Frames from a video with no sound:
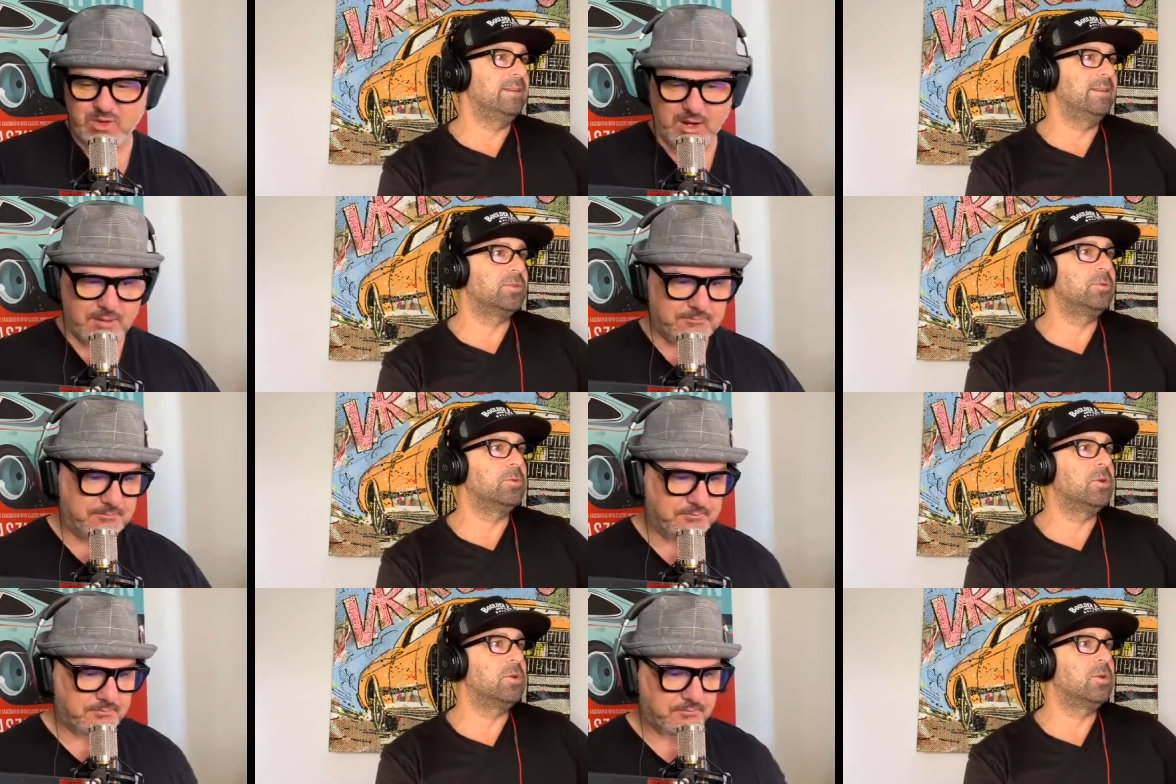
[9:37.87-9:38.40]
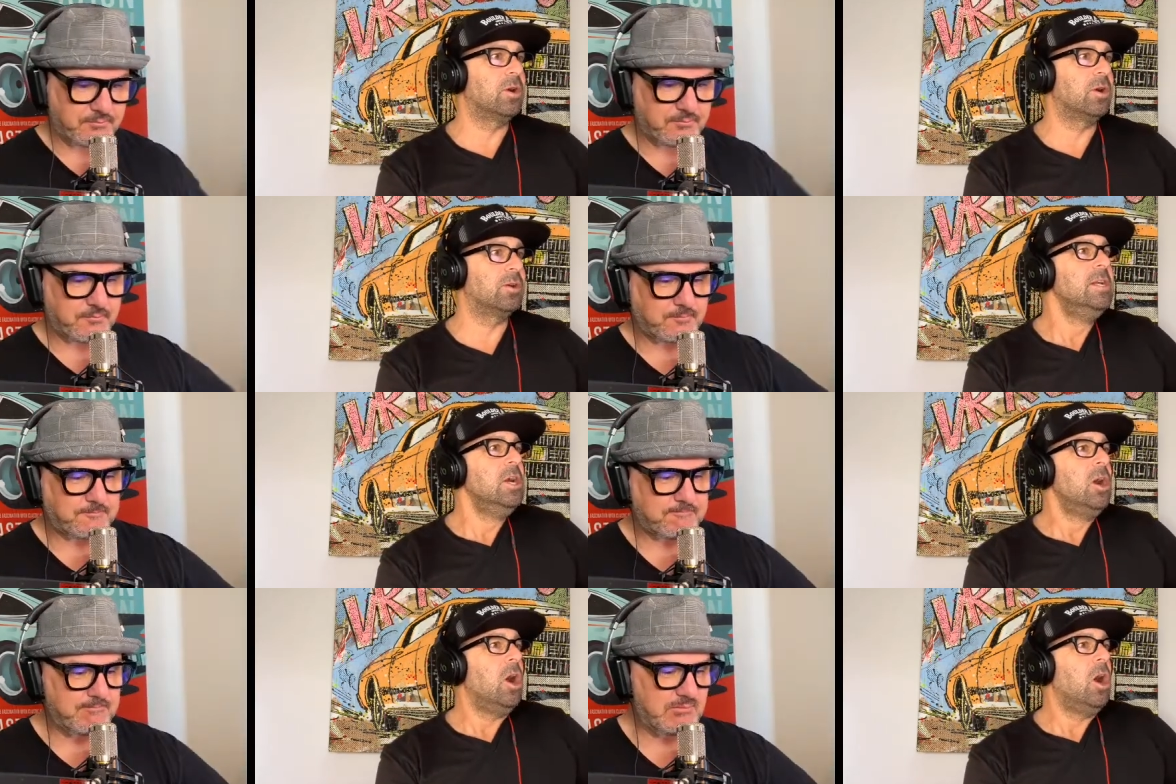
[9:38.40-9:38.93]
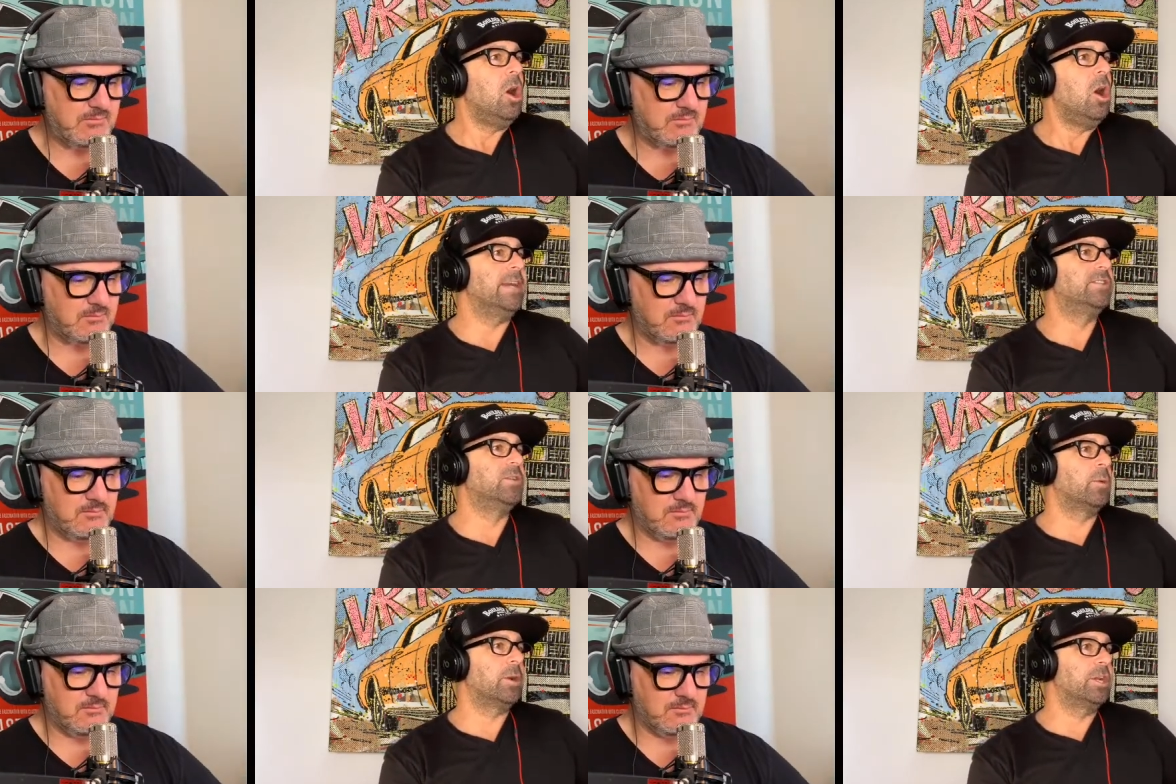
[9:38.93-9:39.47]
Speaker 1: Yeah. Cool car. Okay,
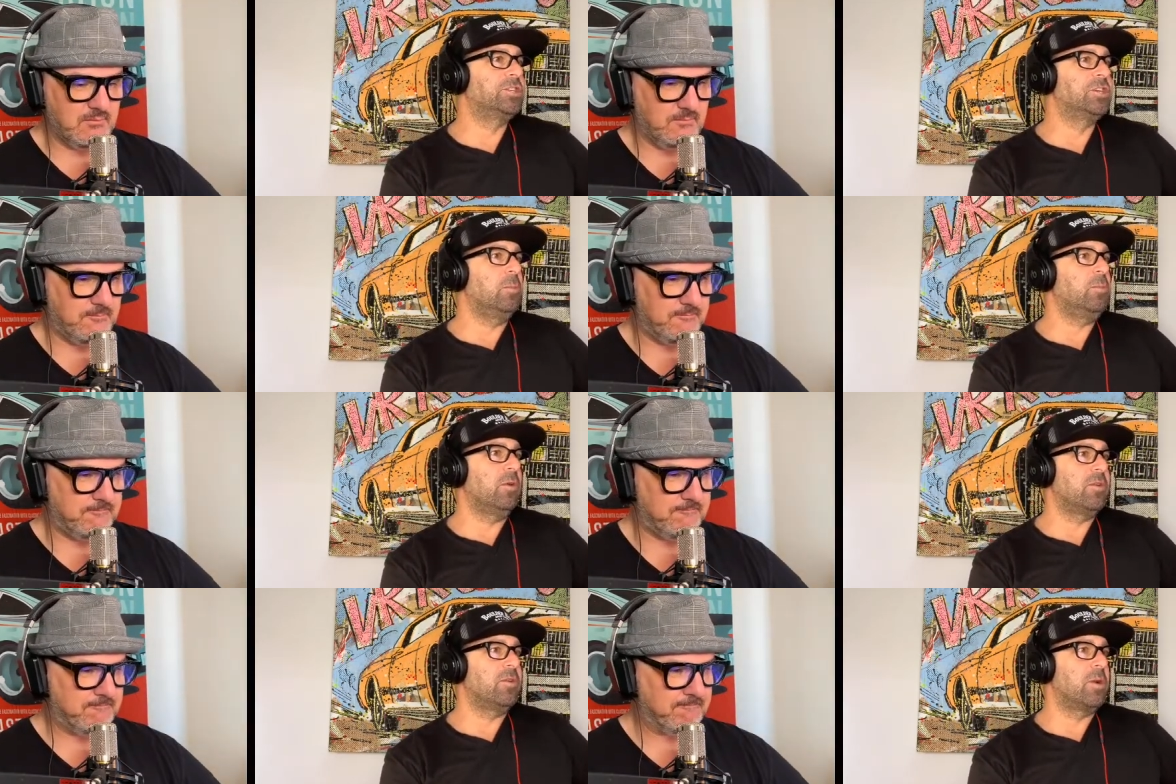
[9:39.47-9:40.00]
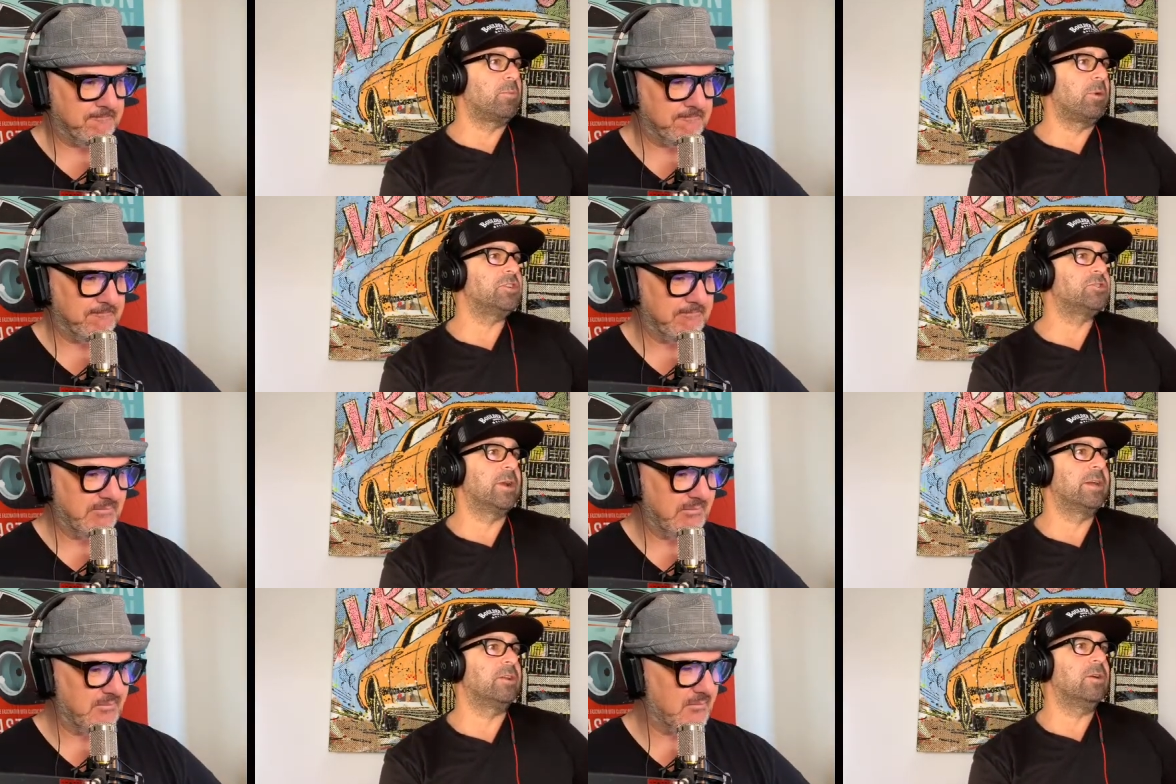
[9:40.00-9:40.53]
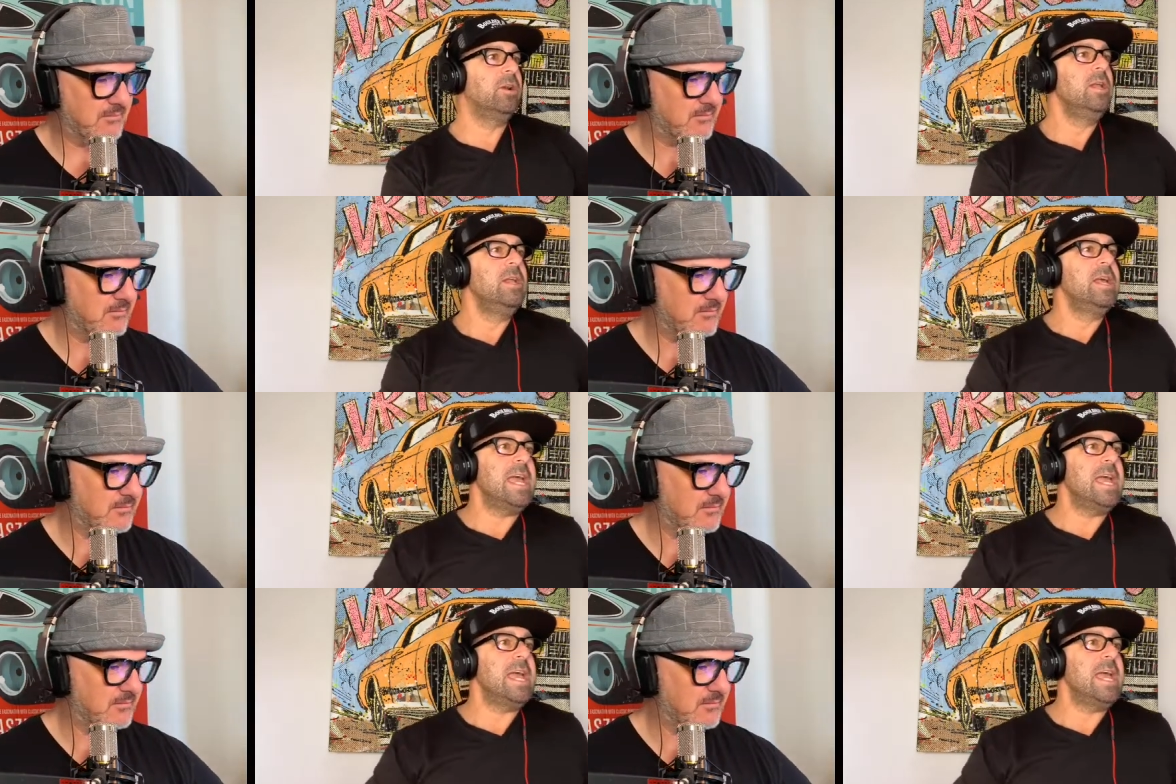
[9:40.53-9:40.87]
so we're going to jump over to Bird Trailer